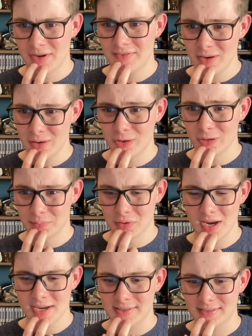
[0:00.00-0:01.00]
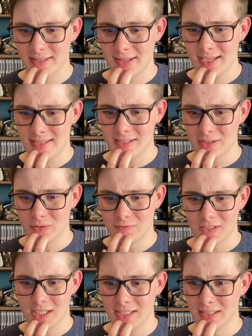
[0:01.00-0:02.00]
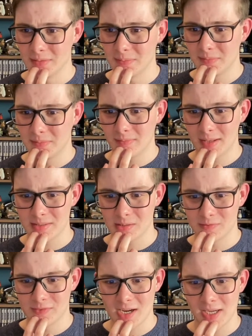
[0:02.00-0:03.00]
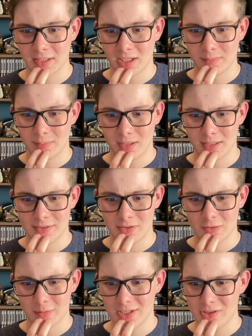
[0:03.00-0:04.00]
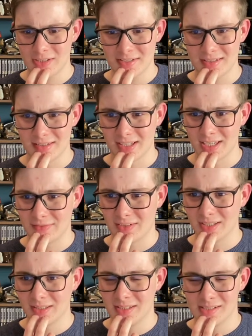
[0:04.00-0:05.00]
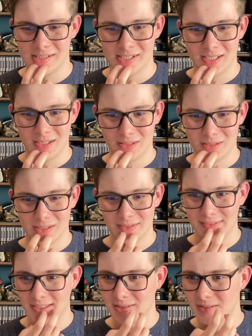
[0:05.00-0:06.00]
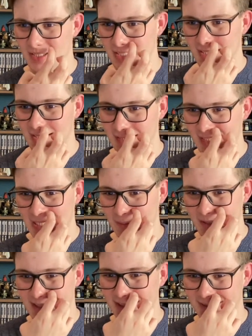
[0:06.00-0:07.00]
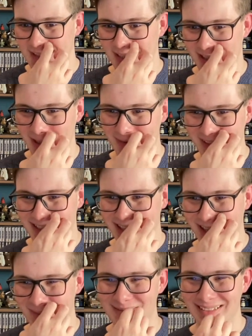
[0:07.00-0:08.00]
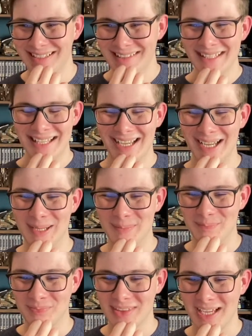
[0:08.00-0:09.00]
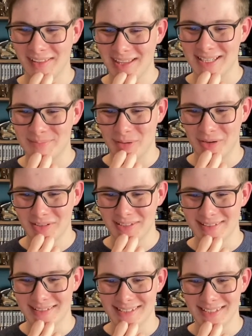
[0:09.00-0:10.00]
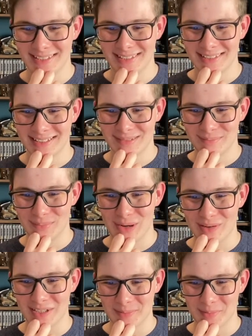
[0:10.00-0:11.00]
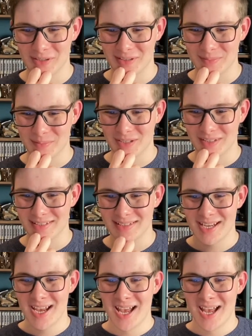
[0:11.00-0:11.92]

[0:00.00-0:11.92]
If they're a good price, then that is a good find. That's a good find, and I, I'd sort of be interested in that if I if I could uh, get myself to that comic shop. um, that That's bonkers. Bonkers, bonkers, bonkers.